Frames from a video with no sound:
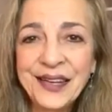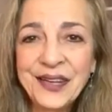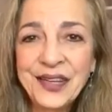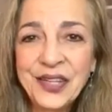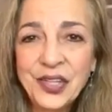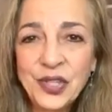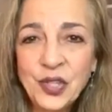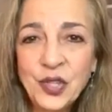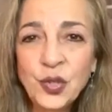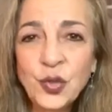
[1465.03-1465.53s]

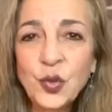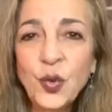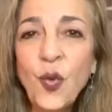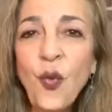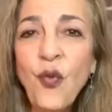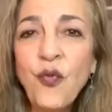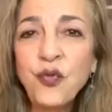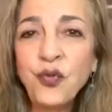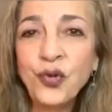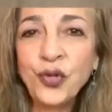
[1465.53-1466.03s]
you
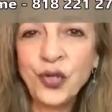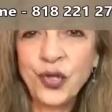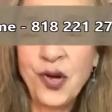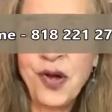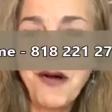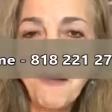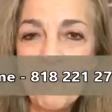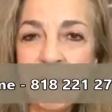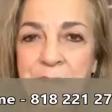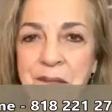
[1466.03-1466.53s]

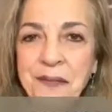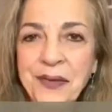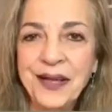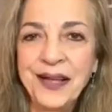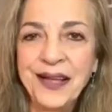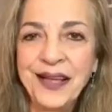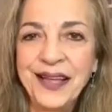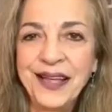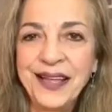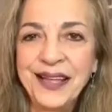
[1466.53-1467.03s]
overcome
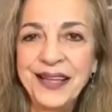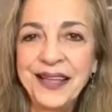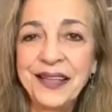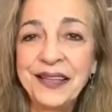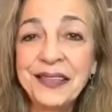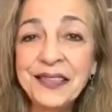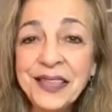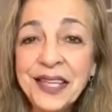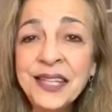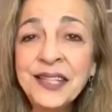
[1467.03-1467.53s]

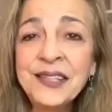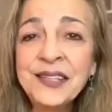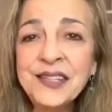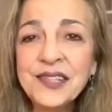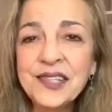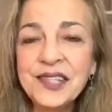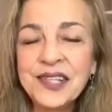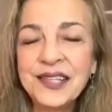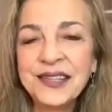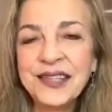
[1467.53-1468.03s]

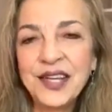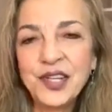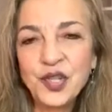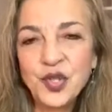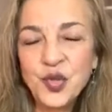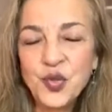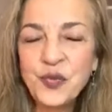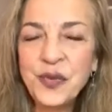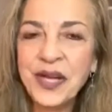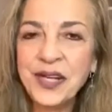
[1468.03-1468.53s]
things that
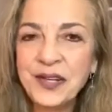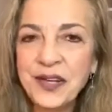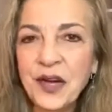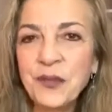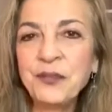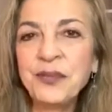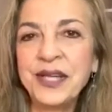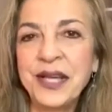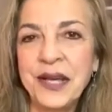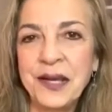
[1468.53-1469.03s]
you may
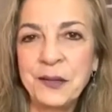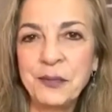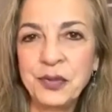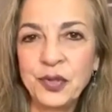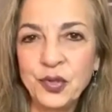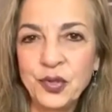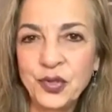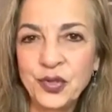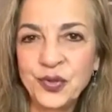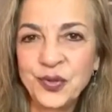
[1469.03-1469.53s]
not be able
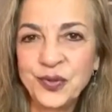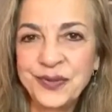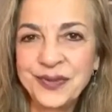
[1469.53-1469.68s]
to.